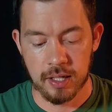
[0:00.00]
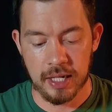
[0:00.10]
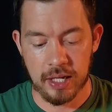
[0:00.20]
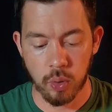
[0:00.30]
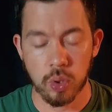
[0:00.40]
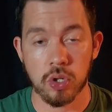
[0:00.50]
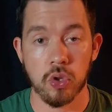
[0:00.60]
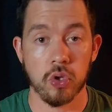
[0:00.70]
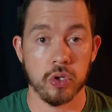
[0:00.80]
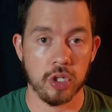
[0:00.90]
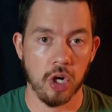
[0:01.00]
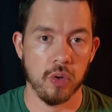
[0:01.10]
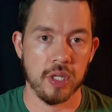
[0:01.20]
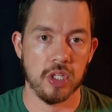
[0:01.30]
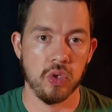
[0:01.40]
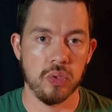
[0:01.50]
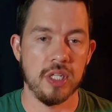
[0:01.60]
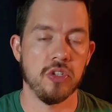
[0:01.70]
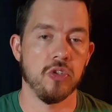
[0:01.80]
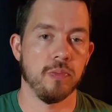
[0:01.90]
in order to learn coding, you
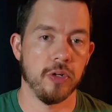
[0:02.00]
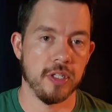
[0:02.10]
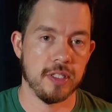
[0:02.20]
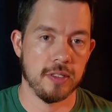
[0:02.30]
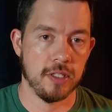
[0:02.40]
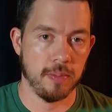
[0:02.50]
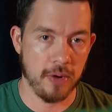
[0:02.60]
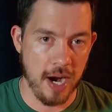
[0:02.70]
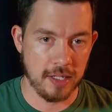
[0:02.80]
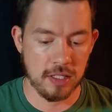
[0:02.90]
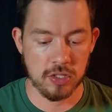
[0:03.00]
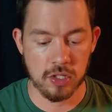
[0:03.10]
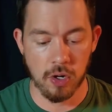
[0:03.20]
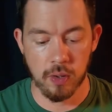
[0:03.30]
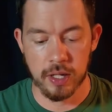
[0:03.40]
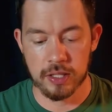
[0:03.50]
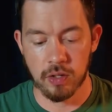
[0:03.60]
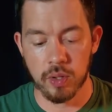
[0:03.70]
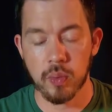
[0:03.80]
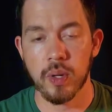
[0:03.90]
need to put it to practice. So
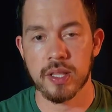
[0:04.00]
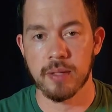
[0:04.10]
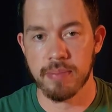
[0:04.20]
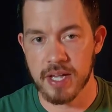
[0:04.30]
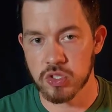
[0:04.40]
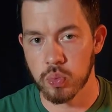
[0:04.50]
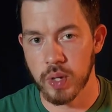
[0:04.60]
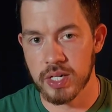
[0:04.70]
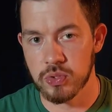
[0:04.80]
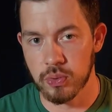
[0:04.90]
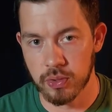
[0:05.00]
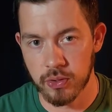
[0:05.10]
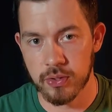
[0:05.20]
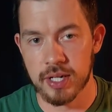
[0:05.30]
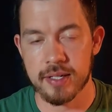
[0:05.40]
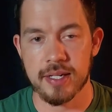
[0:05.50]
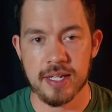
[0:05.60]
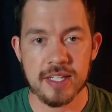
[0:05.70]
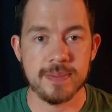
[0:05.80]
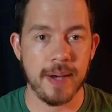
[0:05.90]
the best way to learn it
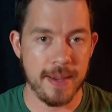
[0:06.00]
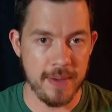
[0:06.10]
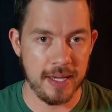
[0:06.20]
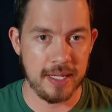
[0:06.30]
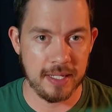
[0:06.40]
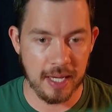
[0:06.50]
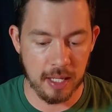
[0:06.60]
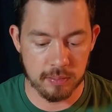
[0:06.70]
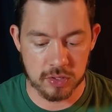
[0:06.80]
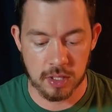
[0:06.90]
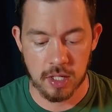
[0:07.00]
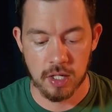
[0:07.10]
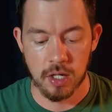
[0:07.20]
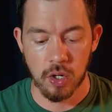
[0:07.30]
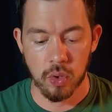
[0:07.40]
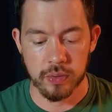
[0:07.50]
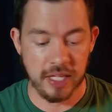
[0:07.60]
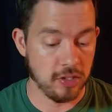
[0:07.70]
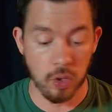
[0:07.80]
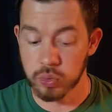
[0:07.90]
is by making games.
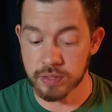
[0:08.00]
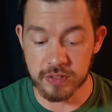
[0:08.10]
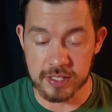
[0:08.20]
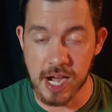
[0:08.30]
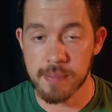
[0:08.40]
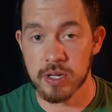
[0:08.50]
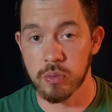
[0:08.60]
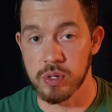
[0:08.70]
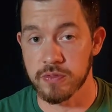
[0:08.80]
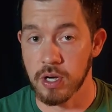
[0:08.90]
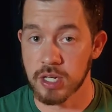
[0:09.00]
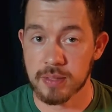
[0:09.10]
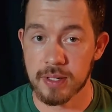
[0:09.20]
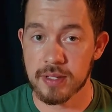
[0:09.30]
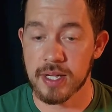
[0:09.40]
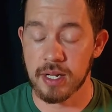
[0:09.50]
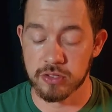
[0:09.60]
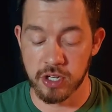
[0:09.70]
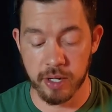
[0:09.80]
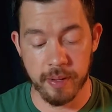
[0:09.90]
That's a whole different topic. We've talked about that. I'll
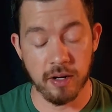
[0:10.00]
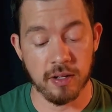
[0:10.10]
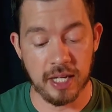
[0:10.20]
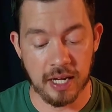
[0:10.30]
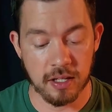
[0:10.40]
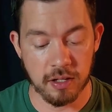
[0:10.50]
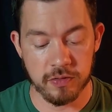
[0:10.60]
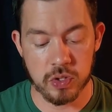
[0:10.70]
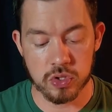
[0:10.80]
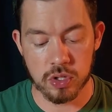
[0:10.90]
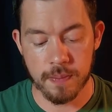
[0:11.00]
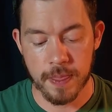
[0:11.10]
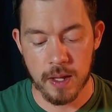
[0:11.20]
talk about it again in the future.